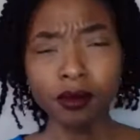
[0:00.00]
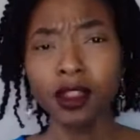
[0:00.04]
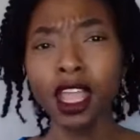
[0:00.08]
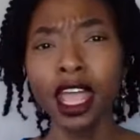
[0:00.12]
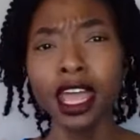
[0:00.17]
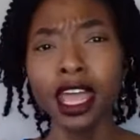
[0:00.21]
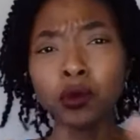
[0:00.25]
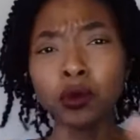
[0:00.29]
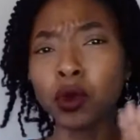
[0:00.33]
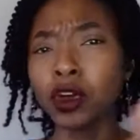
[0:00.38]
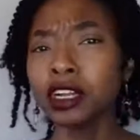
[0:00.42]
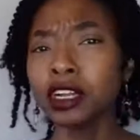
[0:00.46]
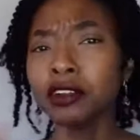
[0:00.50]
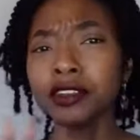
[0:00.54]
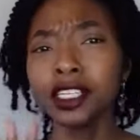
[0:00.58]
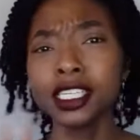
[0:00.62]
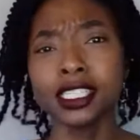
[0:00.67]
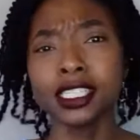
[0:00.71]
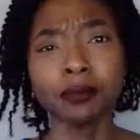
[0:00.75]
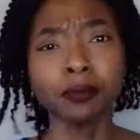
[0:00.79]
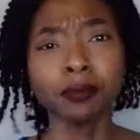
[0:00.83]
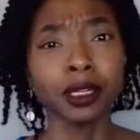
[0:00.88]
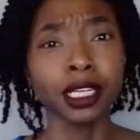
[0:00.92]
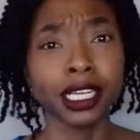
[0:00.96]
And one of the
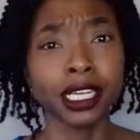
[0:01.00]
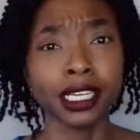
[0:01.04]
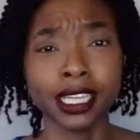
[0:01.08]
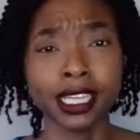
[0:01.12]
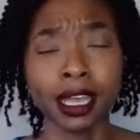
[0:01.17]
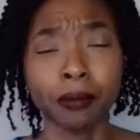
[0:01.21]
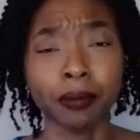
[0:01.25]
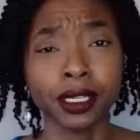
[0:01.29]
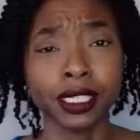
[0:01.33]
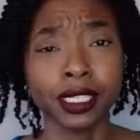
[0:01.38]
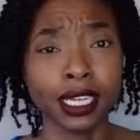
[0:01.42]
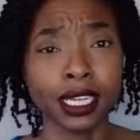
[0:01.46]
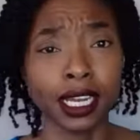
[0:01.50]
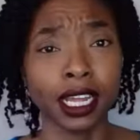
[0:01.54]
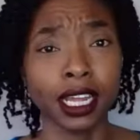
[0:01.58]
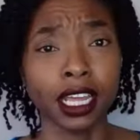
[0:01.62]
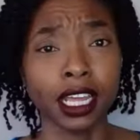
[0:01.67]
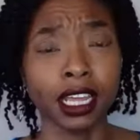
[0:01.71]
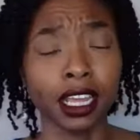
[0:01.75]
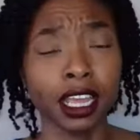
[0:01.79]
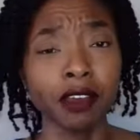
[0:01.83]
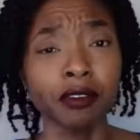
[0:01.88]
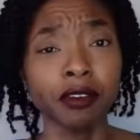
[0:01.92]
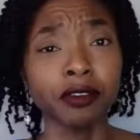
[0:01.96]
simple examples that I
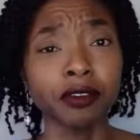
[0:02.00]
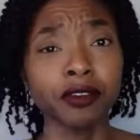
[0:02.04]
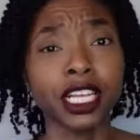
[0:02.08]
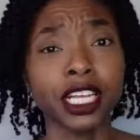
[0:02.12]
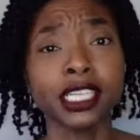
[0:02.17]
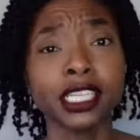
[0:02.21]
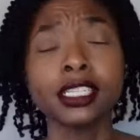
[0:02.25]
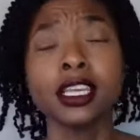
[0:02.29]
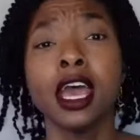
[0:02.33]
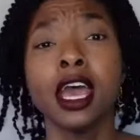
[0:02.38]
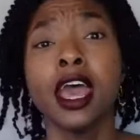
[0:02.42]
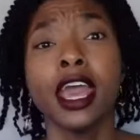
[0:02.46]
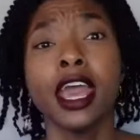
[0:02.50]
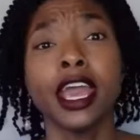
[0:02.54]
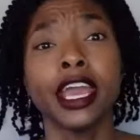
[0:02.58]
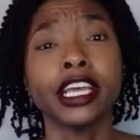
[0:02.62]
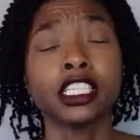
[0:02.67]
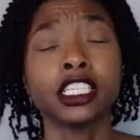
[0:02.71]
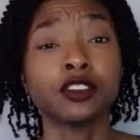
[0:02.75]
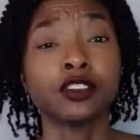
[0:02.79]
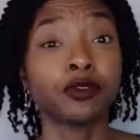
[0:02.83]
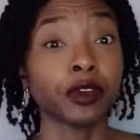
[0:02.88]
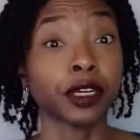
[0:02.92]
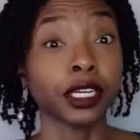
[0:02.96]
can give of this
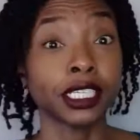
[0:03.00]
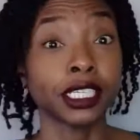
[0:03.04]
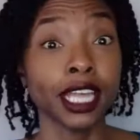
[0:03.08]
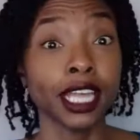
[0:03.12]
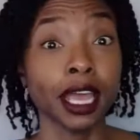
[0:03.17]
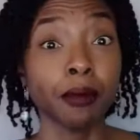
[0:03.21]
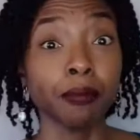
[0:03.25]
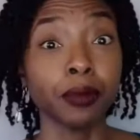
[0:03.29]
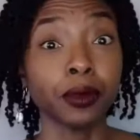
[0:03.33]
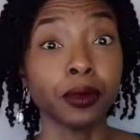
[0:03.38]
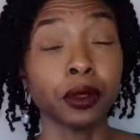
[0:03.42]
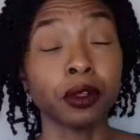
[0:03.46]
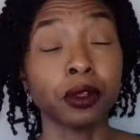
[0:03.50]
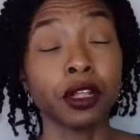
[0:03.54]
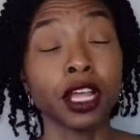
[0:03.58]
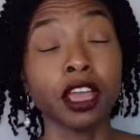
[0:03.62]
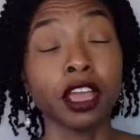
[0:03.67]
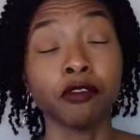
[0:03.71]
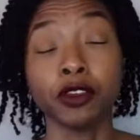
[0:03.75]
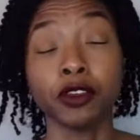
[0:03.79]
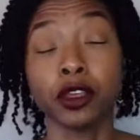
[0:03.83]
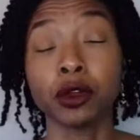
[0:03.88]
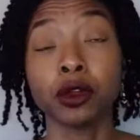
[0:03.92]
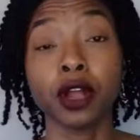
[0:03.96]
is, for example,
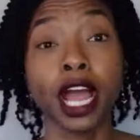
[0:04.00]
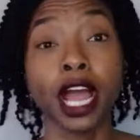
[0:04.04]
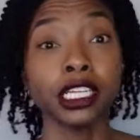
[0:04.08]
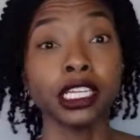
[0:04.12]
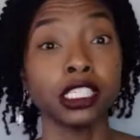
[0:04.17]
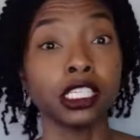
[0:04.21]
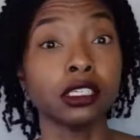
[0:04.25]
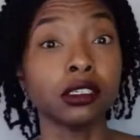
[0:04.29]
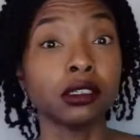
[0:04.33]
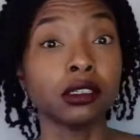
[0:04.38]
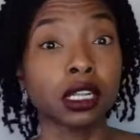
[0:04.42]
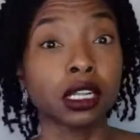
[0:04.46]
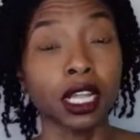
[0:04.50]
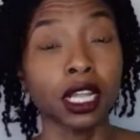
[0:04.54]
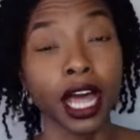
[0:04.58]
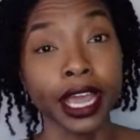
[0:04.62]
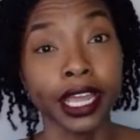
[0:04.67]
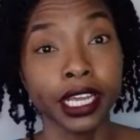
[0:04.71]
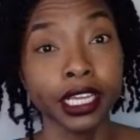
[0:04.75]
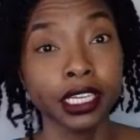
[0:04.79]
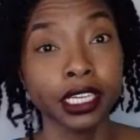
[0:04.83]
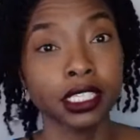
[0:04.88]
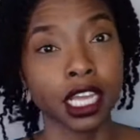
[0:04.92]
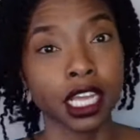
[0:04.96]
if your ideal
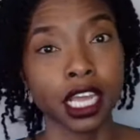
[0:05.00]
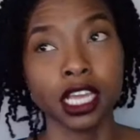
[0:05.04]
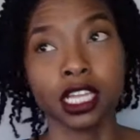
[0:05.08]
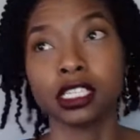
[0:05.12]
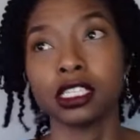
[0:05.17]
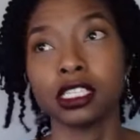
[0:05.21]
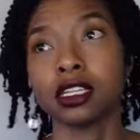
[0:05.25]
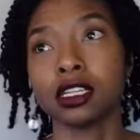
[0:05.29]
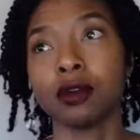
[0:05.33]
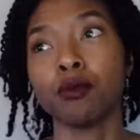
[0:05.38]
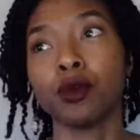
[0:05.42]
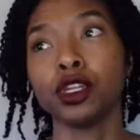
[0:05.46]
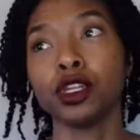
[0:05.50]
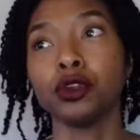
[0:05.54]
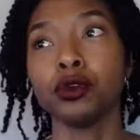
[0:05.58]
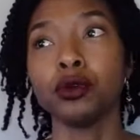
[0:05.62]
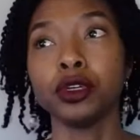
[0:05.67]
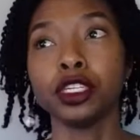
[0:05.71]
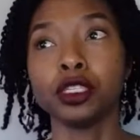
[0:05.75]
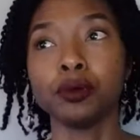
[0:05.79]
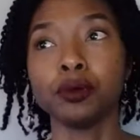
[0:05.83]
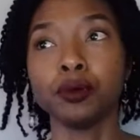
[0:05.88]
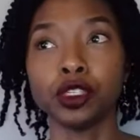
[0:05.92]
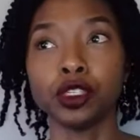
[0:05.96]
client is someone who
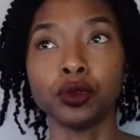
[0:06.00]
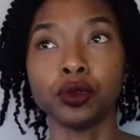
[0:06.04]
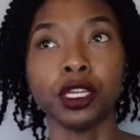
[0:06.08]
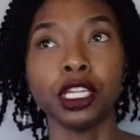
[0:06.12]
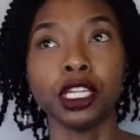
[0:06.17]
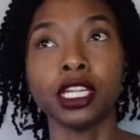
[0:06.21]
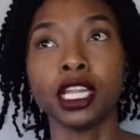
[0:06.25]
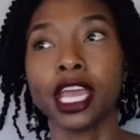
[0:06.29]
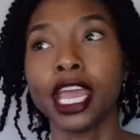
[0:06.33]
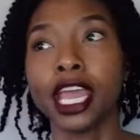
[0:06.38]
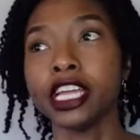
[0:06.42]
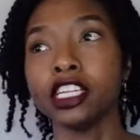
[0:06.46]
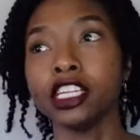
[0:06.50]
is between the